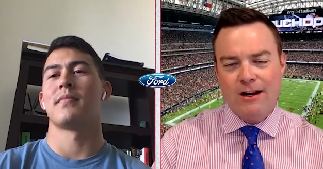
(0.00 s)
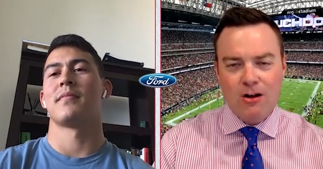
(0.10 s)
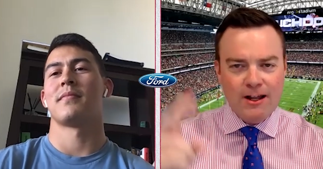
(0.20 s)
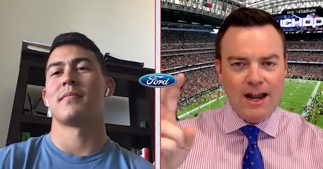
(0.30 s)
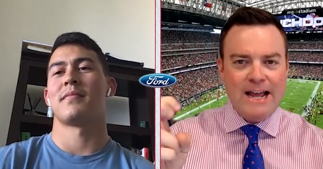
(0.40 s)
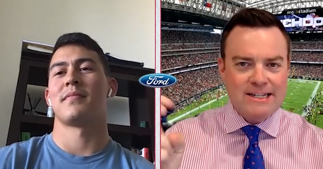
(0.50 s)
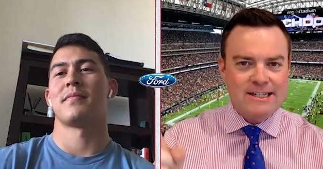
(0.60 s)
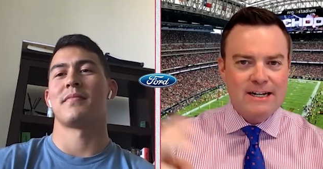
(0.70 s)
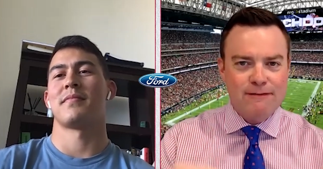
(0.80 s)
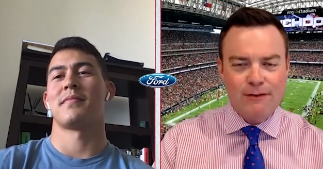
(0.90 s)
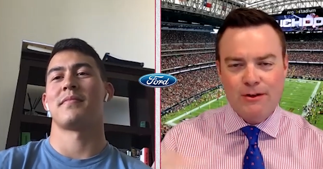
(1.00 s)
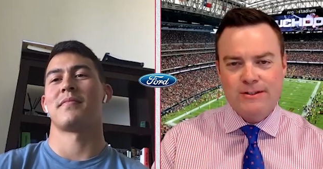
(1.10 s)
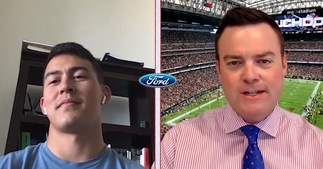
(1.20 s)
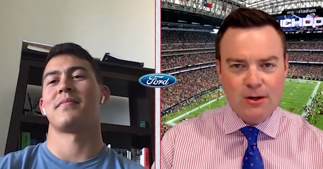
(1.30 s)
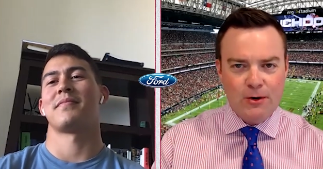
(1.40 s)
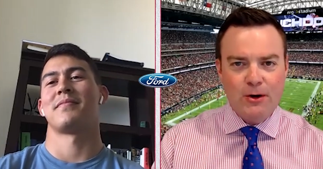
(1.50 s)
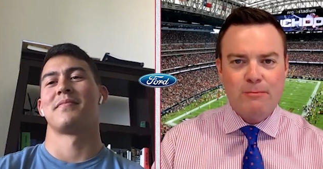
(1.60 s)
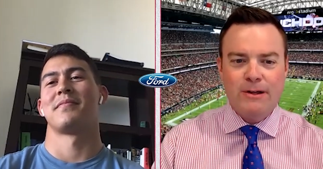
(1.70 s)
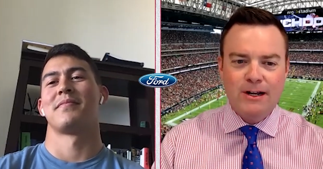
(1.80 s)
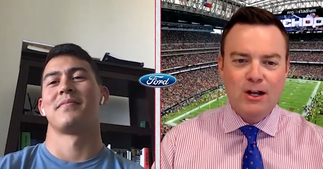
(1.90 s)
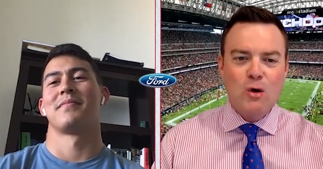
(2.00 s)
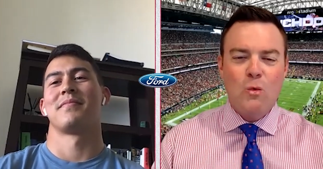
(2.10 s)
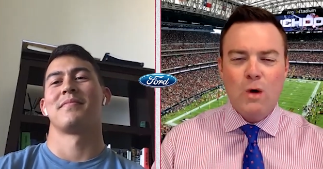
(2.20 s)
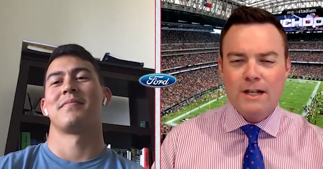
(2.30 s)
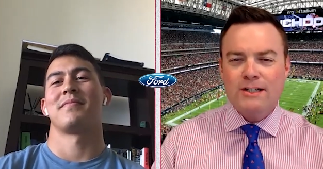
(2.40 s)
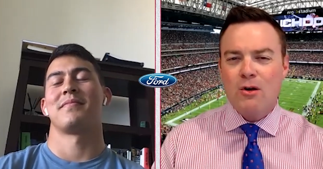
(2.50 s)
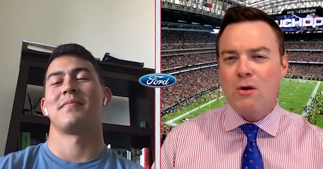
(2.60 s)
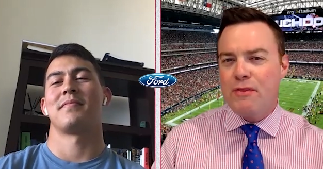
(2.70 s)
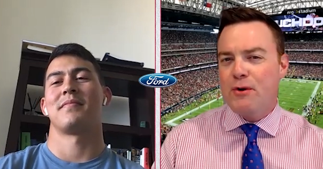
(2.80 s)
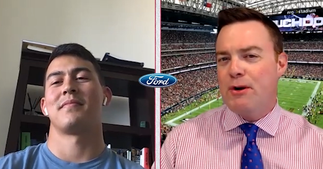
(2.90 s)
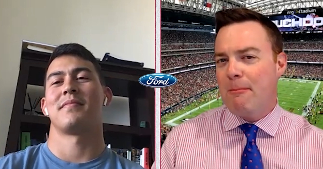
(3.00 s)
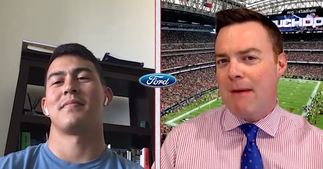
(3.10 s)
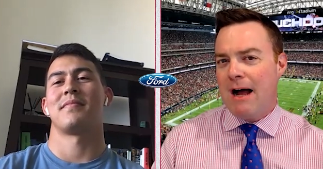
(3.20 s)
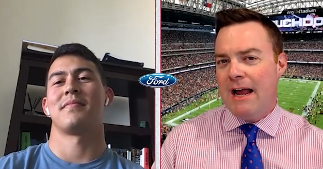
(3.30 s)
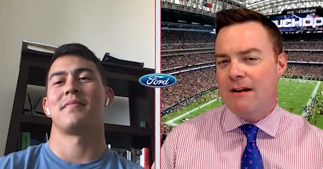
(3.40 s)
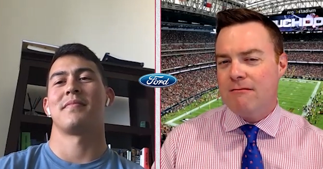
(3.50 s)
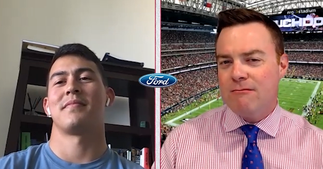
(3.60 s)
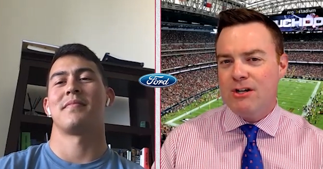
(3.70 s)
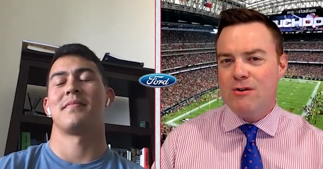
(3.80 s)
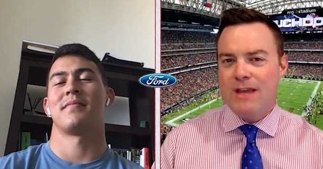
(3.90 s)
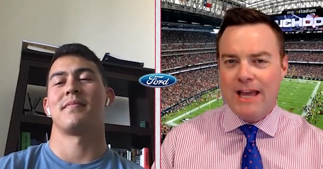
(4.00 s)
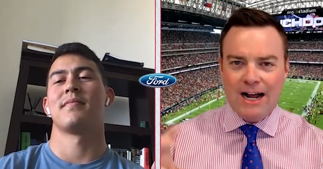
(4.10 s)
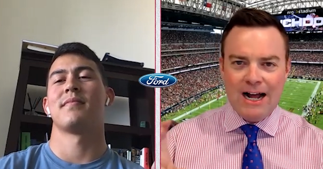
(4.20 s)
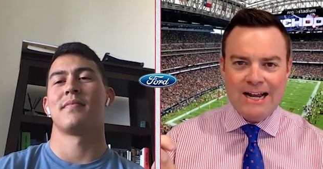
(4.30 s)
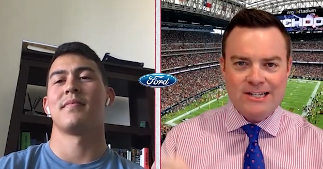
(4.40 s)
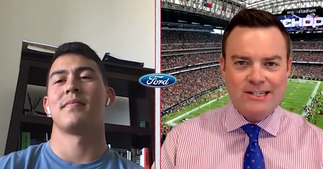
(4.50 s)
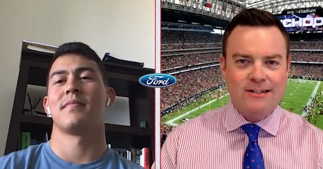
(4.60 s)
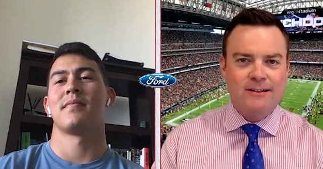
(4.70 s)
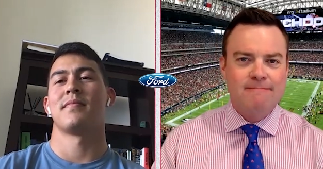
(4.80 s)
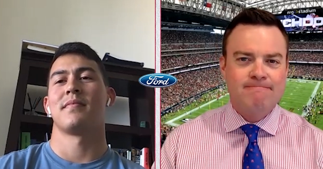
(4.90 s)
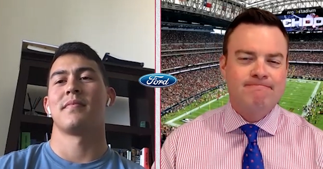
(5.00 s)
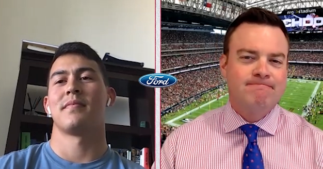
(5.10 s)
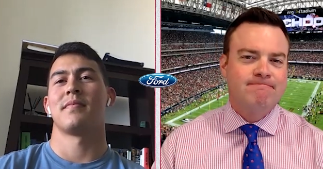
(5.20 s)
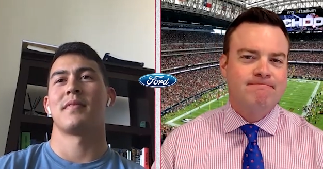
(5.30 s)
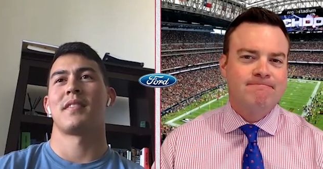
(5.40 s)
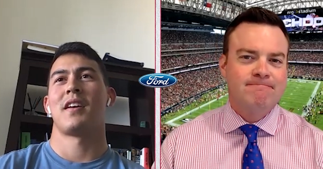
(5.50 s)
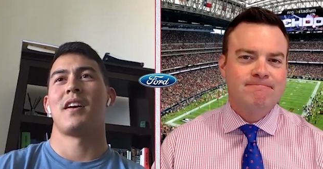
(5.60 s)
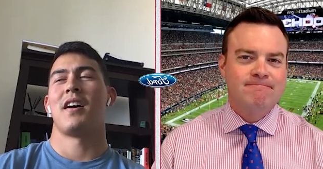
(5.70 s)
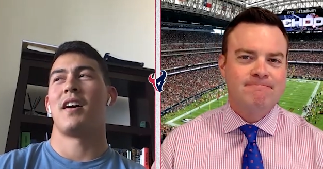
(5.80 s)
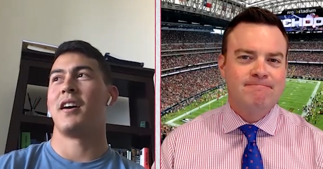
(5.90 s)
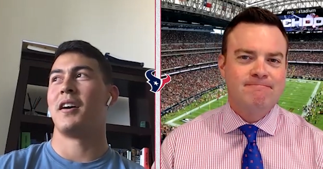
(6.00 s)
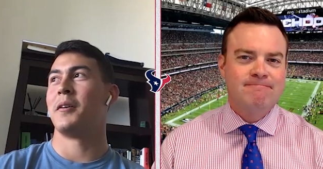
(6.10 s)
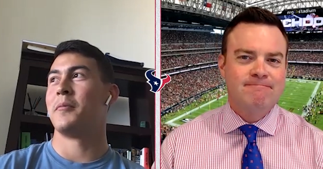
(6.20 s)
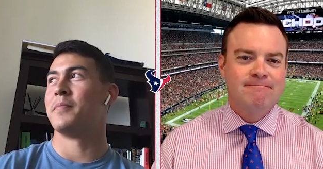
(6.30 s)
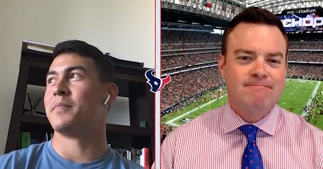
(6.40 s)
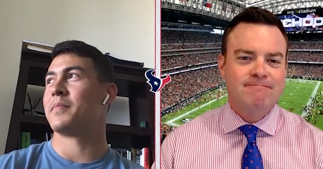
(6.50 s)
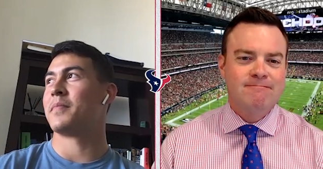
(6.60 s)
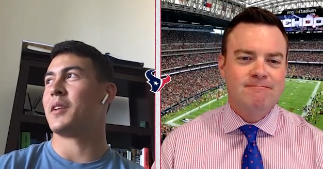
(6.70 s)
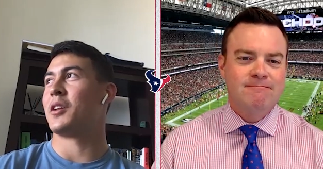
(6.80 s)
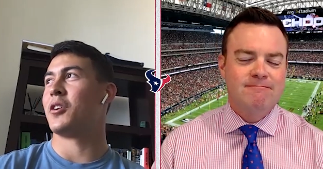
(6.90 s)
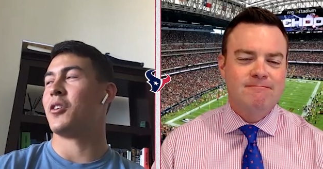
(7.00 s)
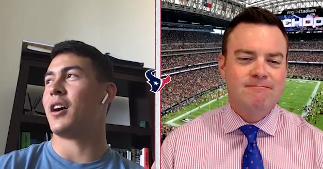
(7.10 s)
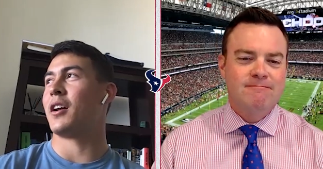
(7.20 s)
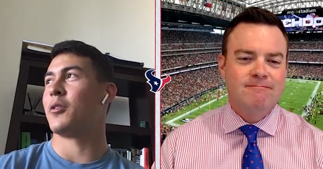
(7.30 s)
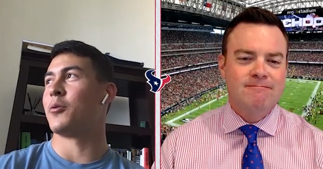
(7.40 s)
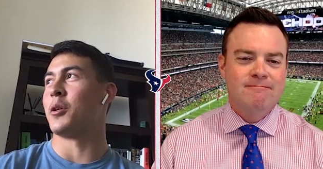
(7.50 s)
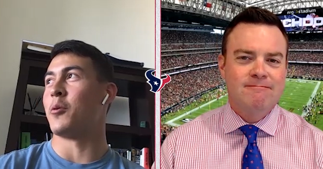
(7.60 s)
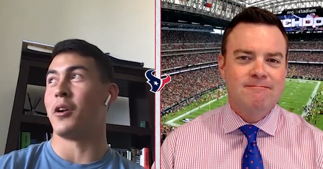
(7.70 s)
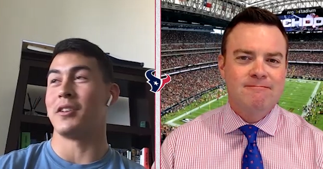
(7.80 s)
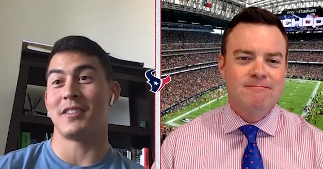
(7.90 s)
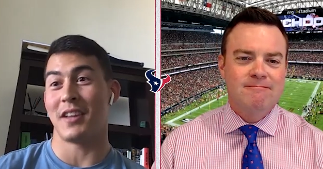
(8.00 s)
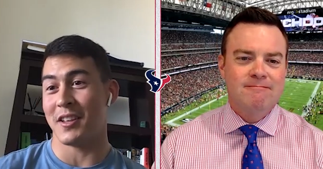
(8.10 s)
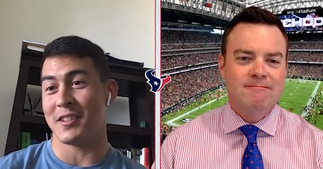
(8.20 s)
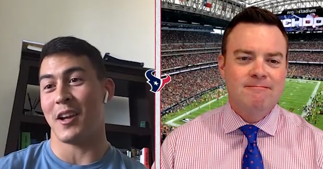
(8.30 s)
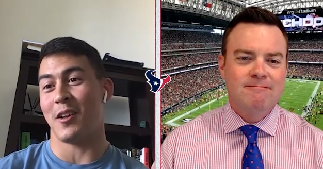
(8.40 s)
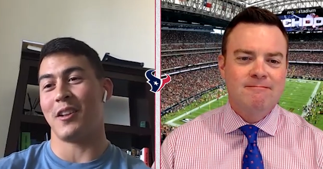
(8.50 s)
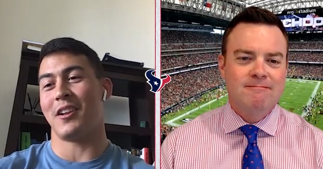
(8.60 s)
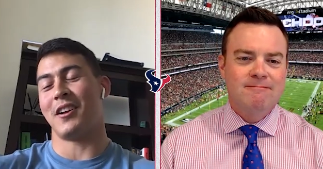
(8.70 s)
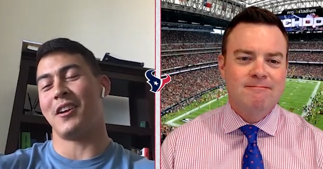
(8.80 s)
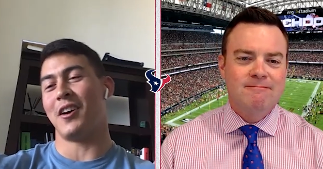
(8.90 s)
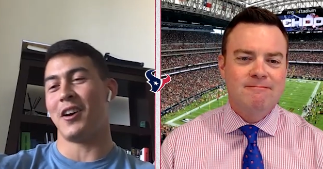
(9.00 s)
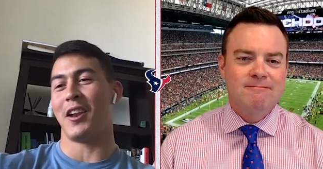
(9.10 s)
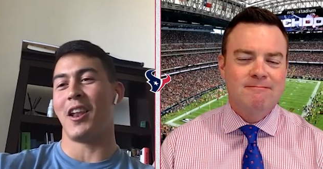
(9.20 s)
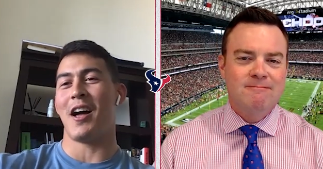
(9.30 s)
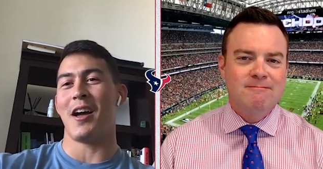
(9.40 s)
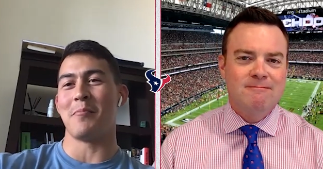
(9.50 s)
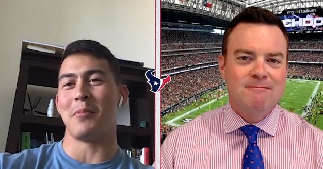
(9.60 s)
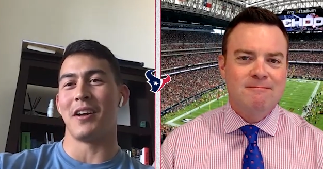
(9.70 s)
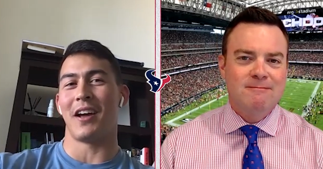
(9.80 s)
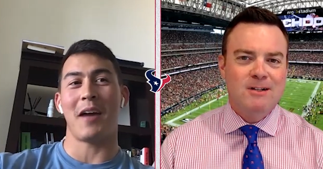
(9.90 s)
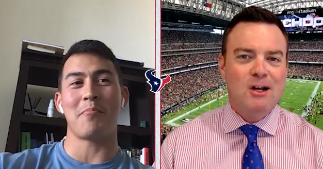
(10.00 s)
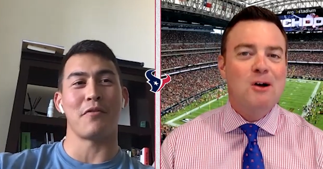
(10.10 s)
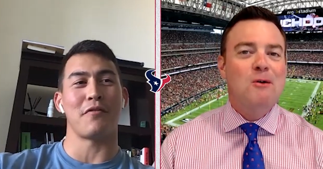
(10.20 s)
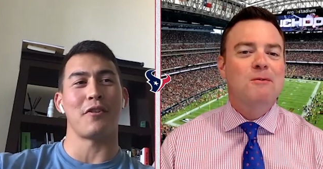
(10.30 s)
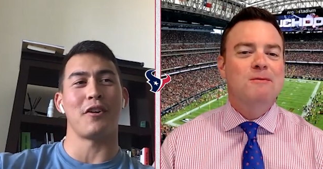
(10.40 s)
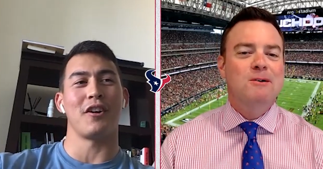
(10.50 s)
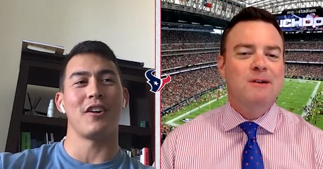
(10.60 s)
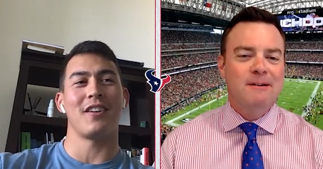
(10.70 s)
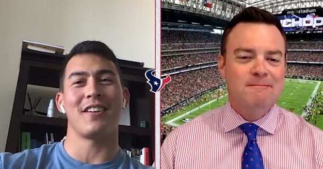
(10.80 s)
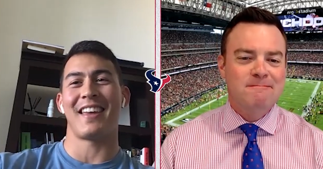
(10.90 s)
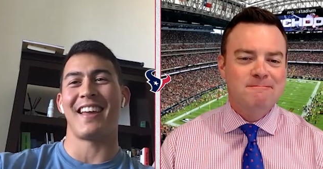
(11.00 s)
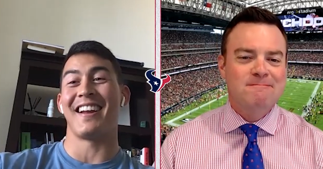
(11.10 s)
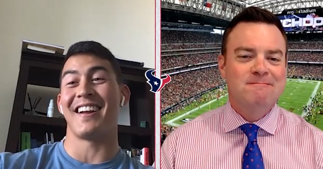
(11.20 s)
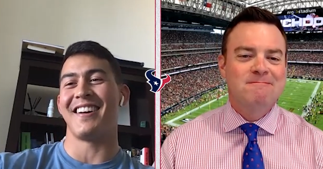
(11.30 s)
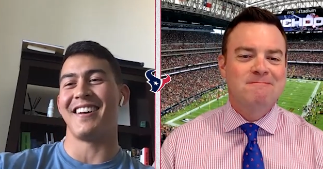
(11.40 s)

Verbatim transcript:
Speaker 1: call it icing for those that don't know, but what's going through your mind when you get iced?
Speaker 2: You know, I don't really want to say this out online, but I prefer getting